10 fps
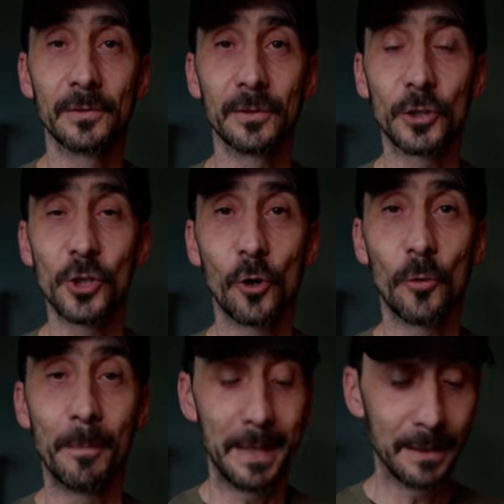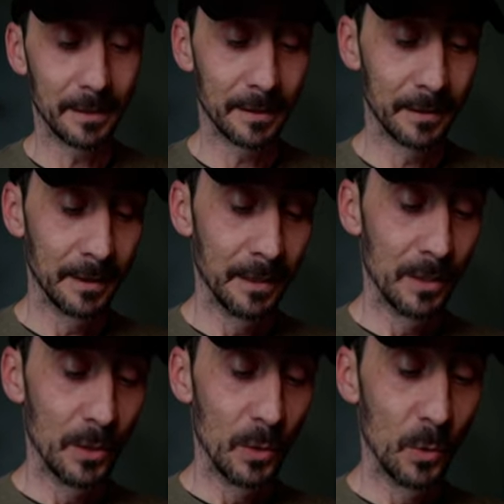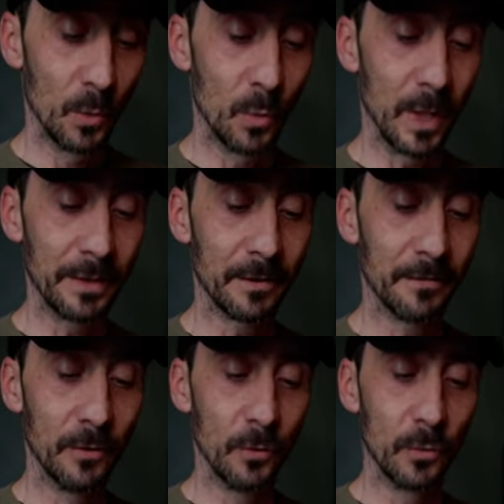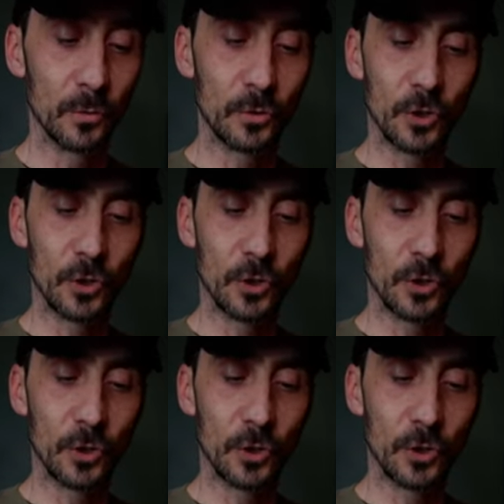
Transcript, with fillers: The Choco Mint, wonderful